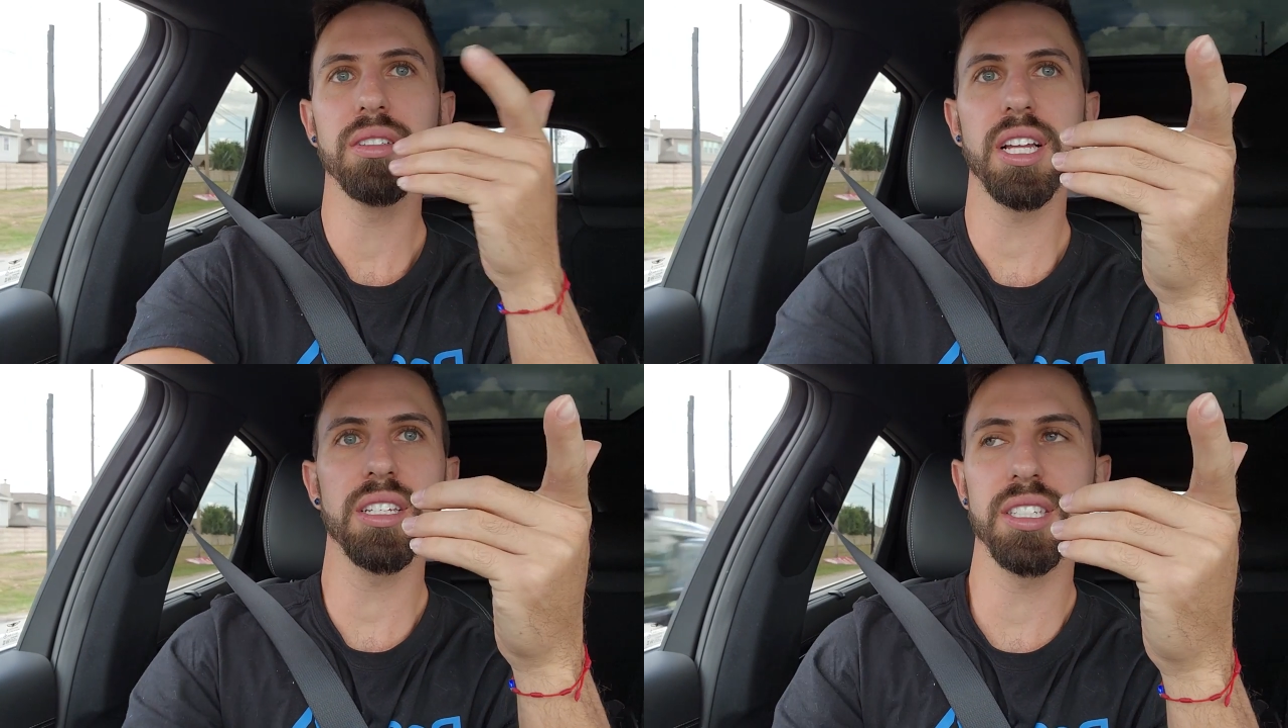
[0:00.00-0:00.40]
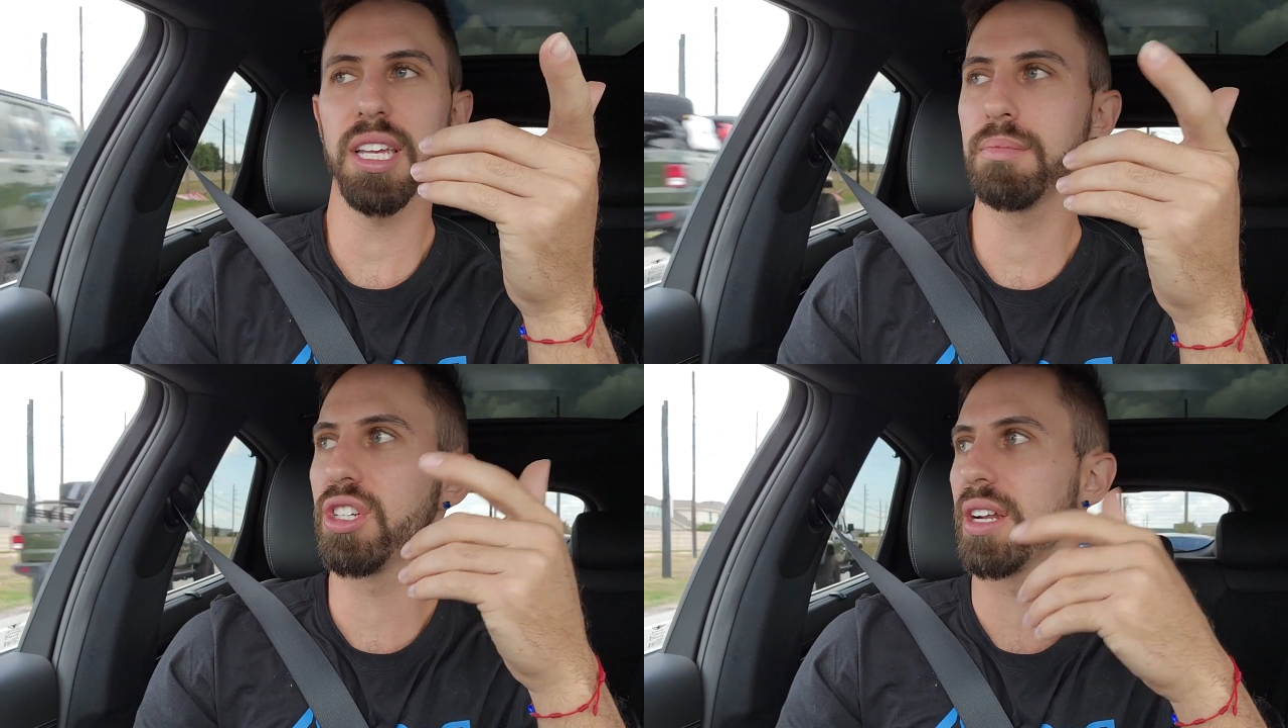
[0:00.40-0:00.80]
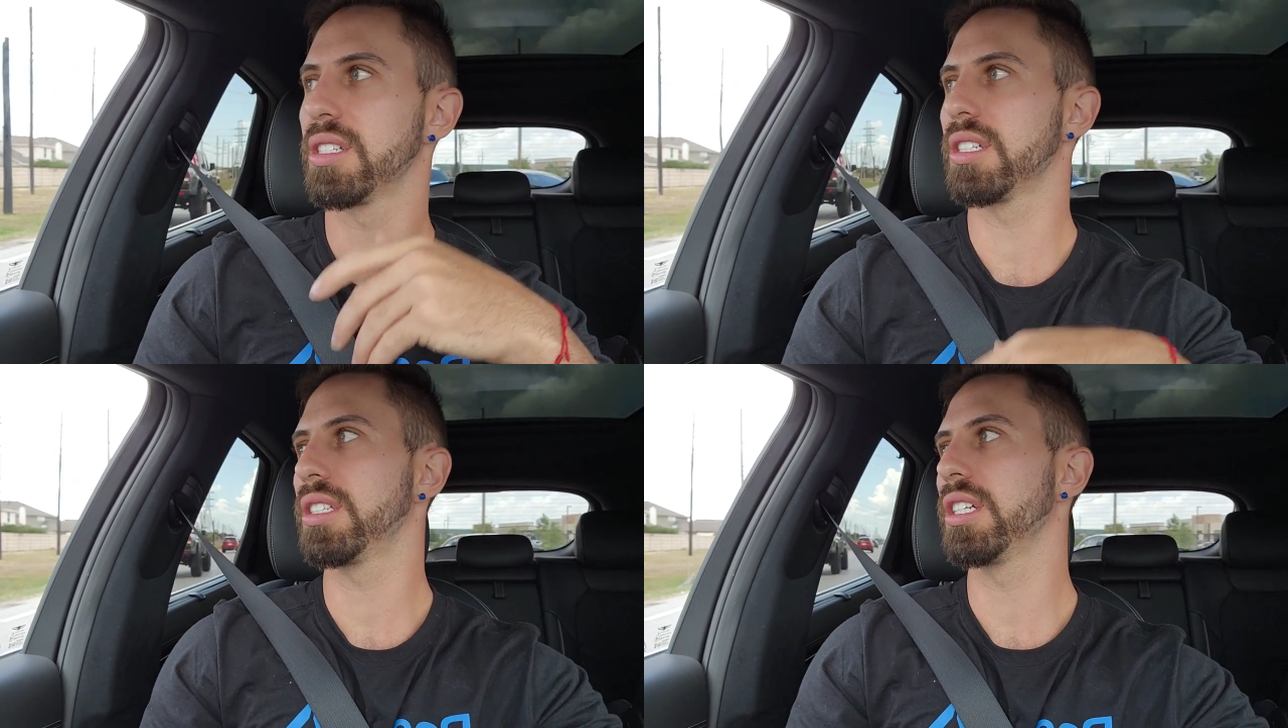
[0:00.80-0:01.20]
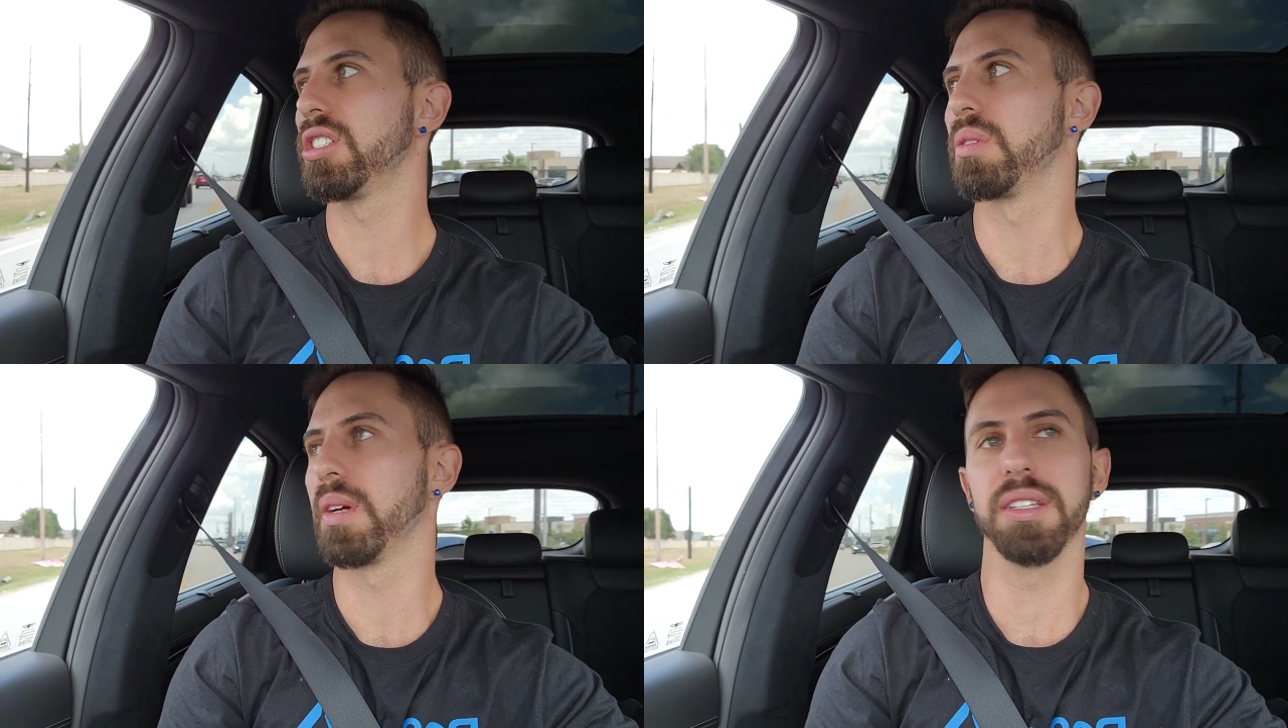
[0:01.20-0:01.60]
Is that the same Genesis? They
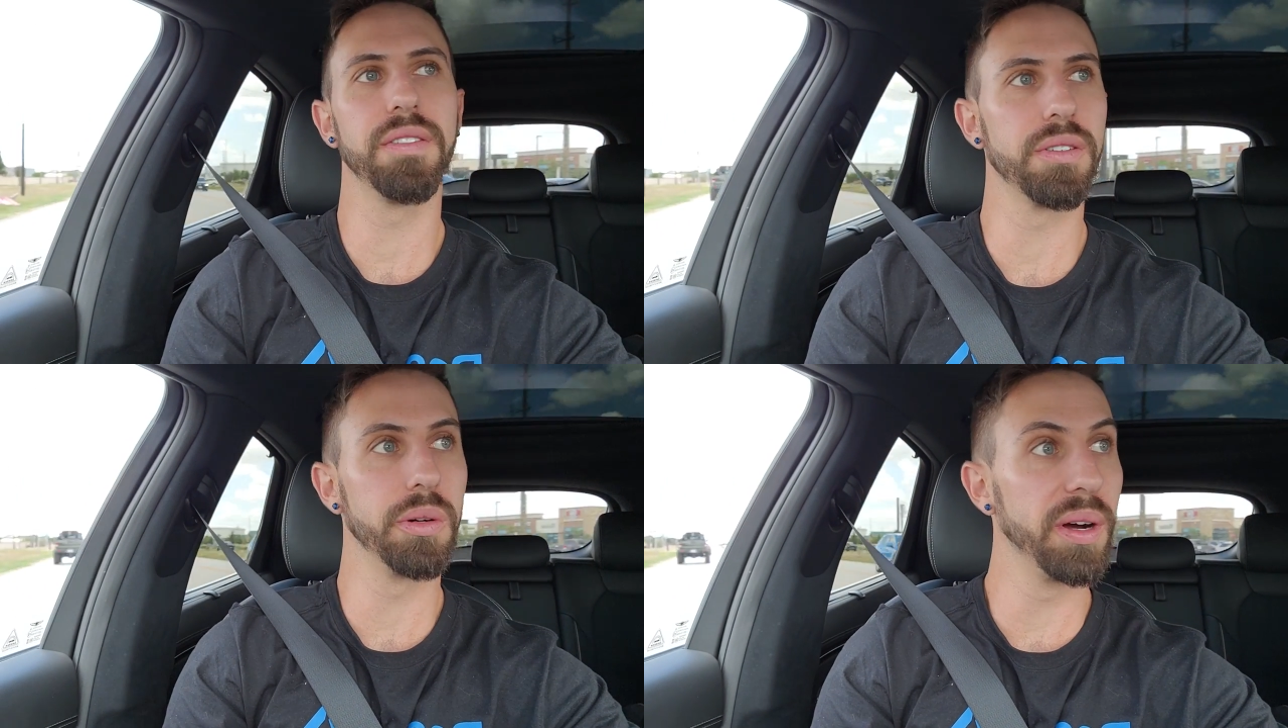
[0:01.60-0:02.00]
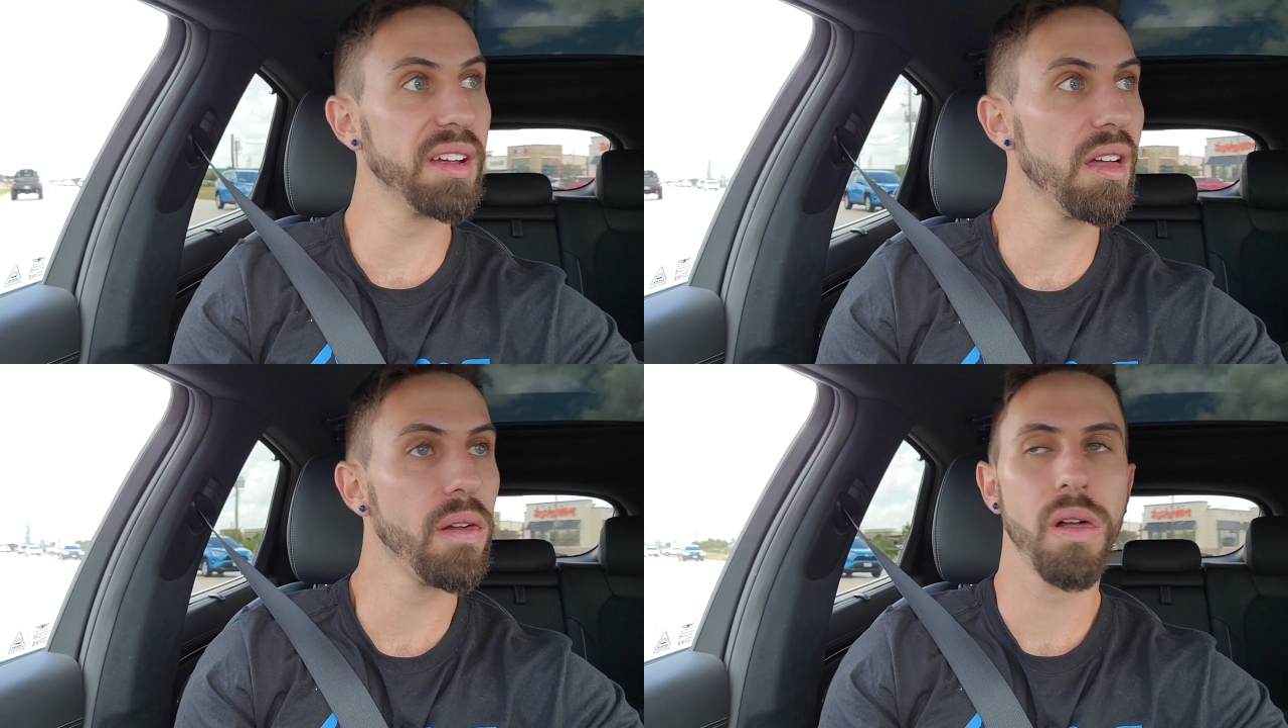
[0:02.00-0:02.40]
just went a different way?